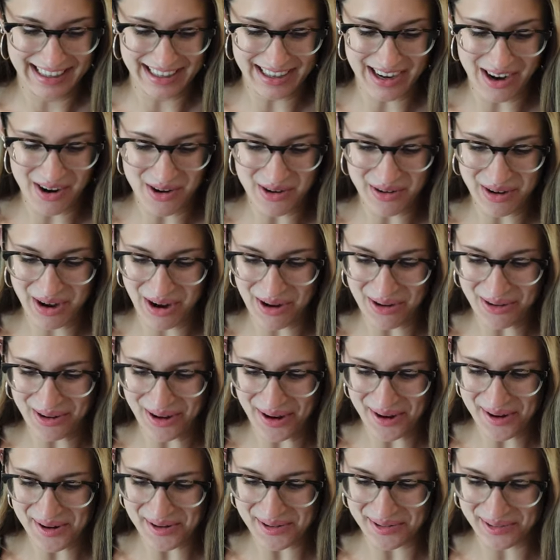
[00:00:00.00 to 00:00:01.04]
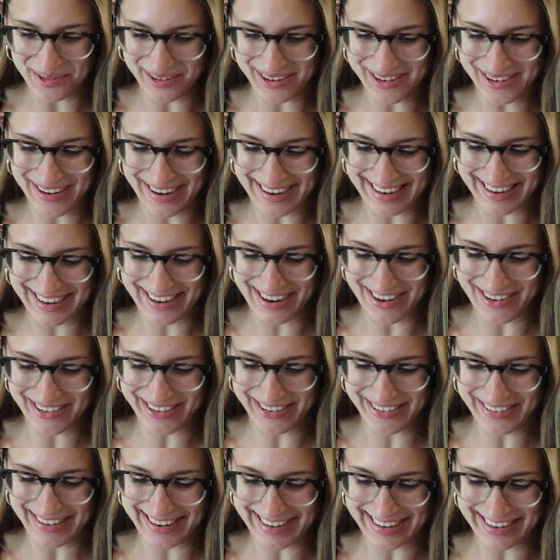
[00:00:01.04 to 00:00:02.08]
Go, go, go. You gotta go,
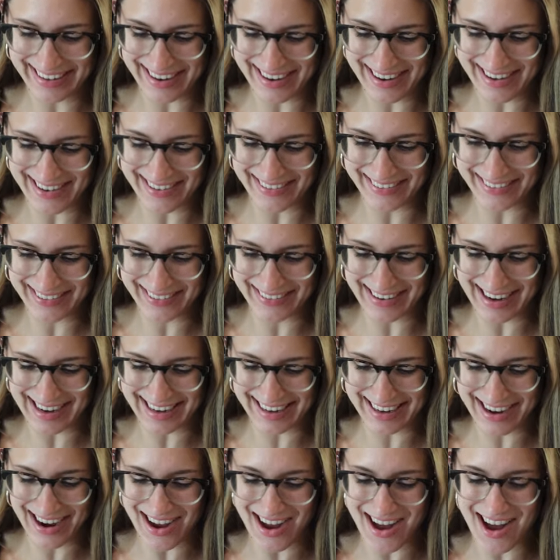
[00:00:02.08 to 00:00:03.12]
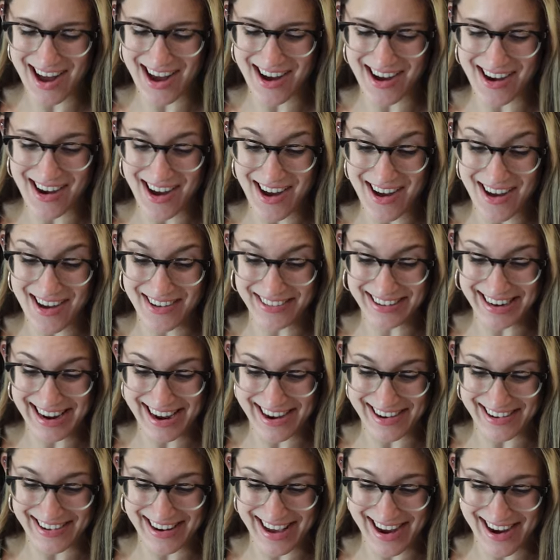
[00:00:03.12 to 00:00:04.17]
you gotta go, you gotta go. No,
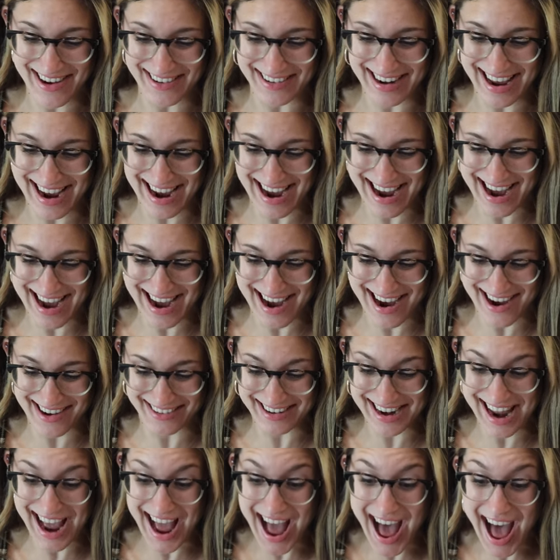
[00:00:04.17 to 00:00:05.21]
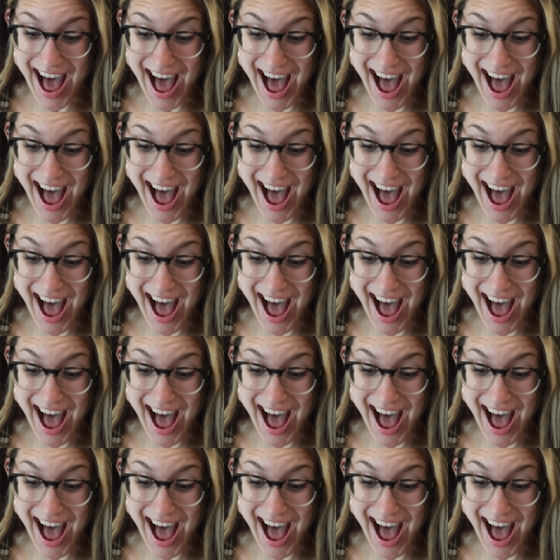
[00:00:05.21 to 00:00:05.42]
no, no, no.